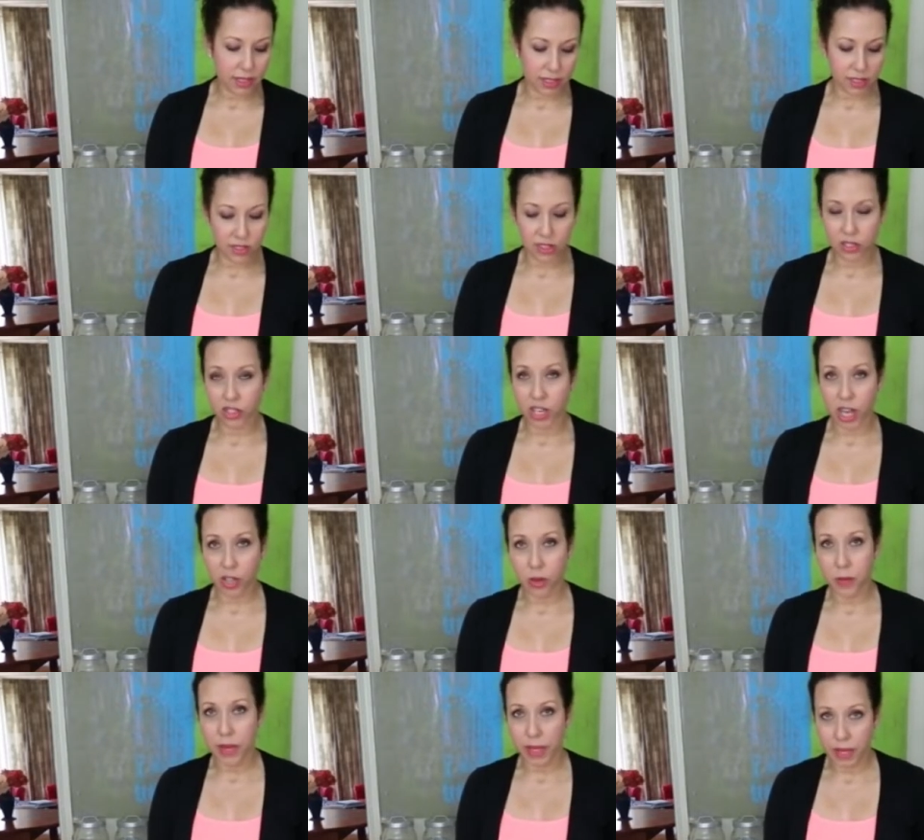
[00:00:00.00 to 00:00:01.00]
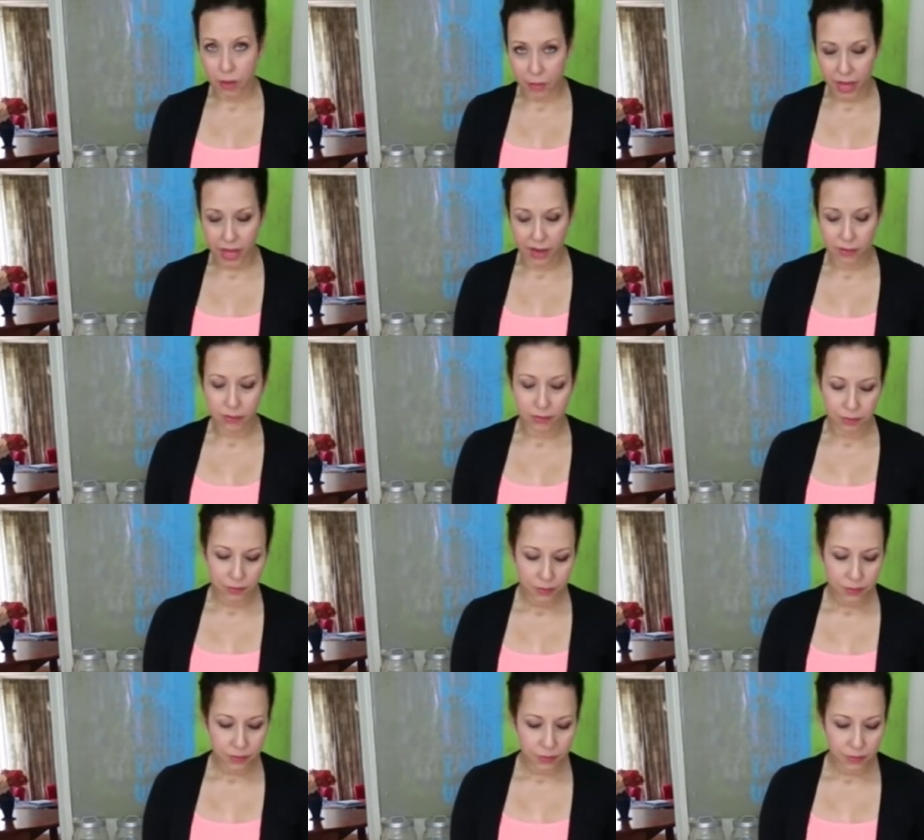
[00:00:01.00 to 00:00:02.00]
because this is a shallow baking pan,
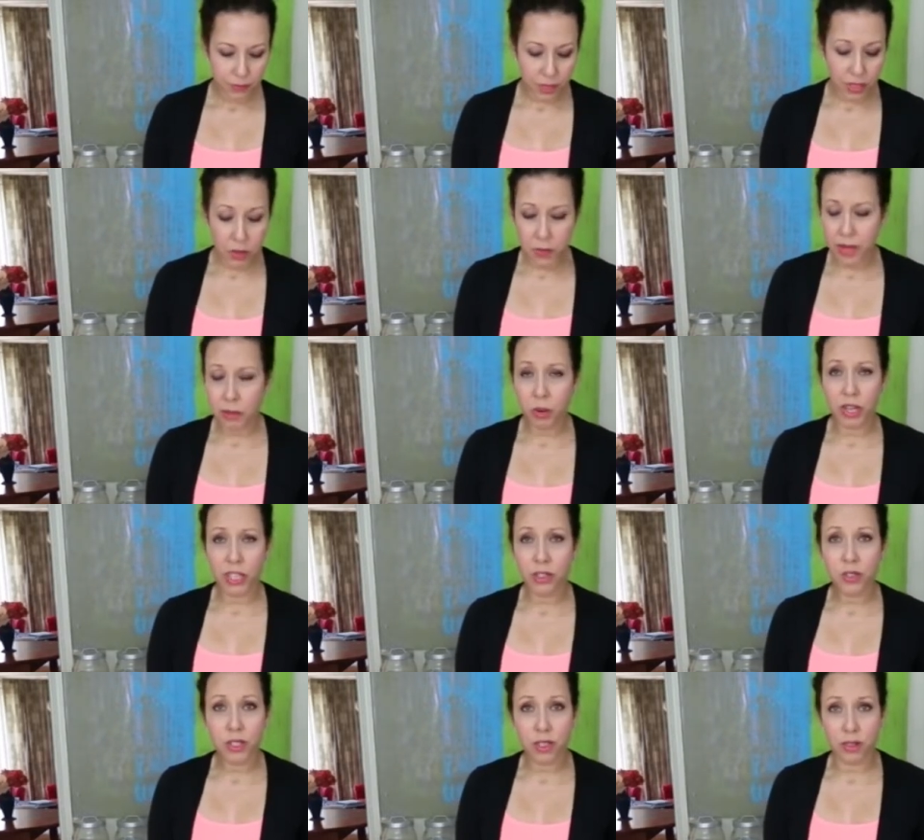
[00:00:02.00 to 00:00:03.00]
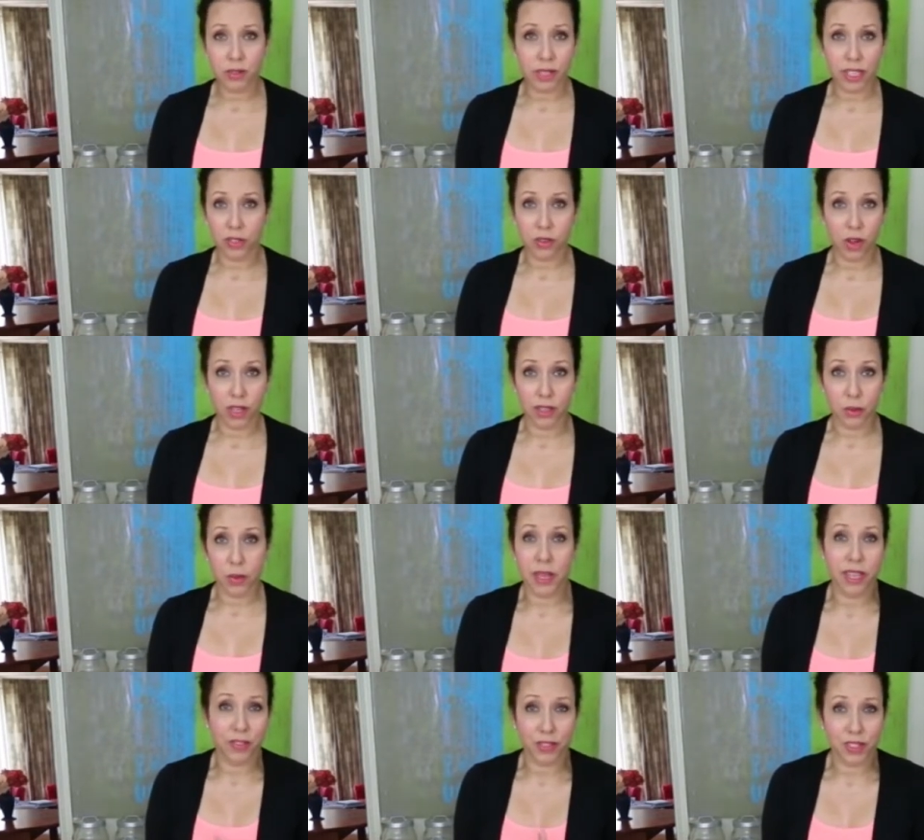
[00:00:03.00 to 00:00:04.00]
and you may want to use it later on in
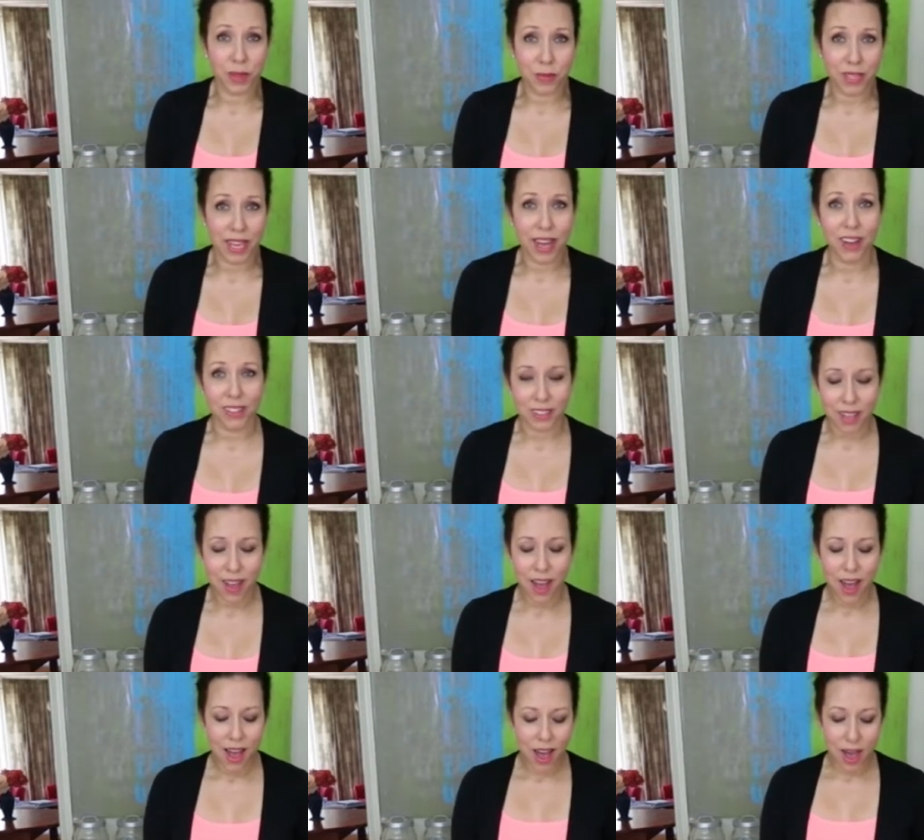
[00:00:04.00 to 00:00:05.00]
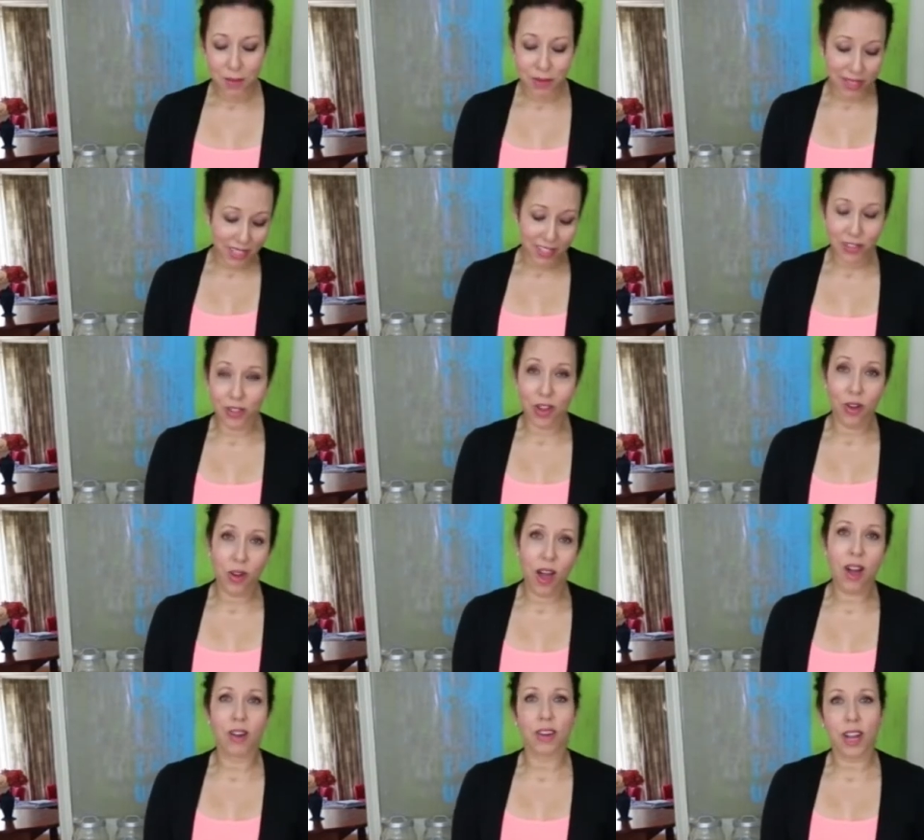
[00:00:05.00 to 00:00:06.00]
the week for something else, and then you go,
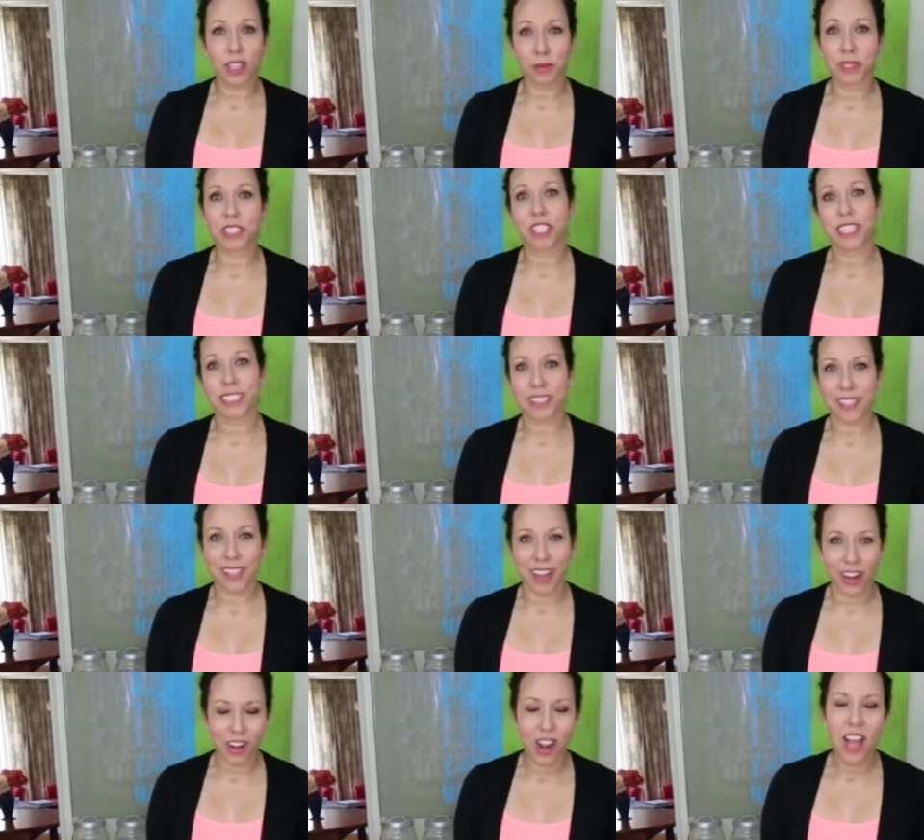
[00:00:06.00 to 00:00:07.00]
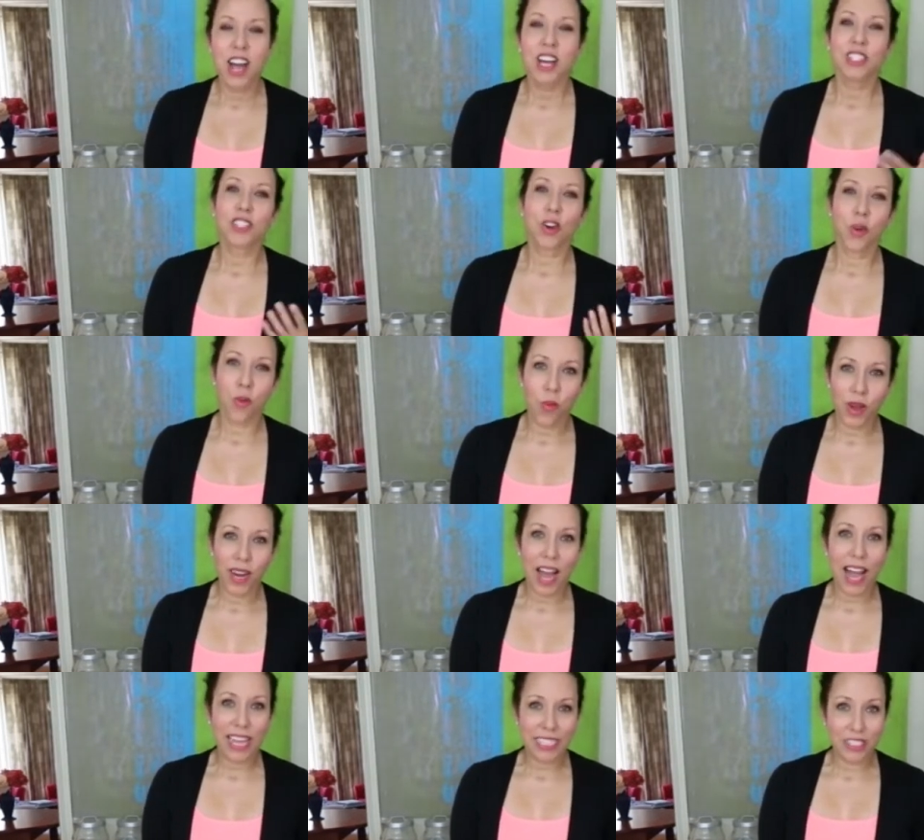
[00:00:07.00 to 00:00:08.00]
oh gosh, my chicken's in there. So
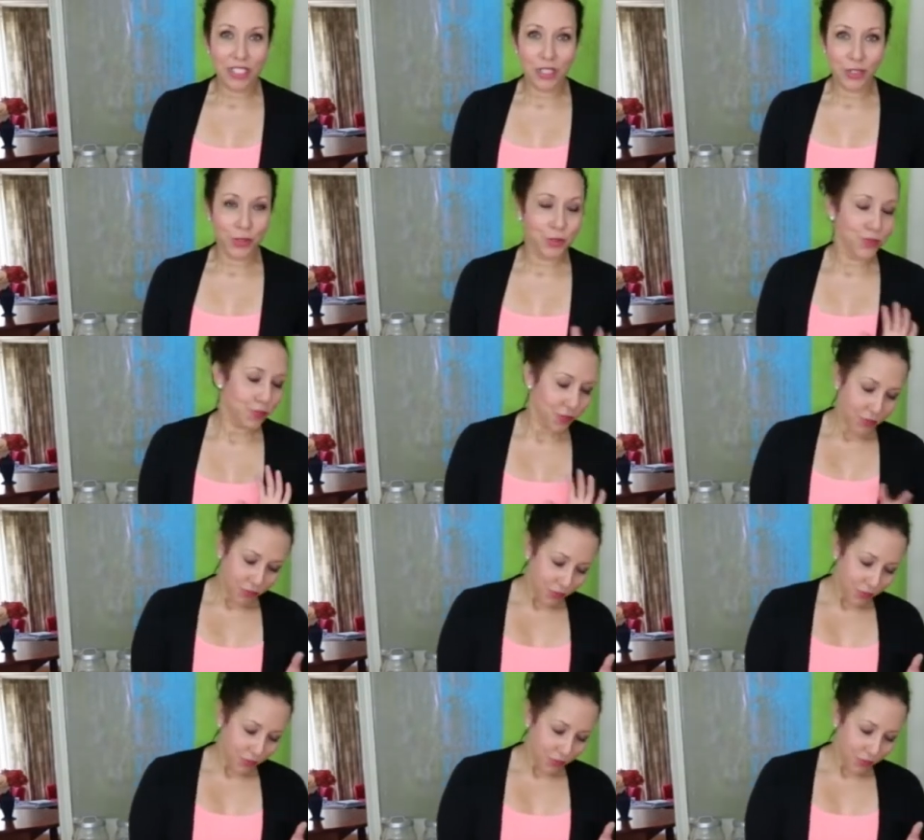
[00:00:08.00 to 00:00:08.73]
what I do,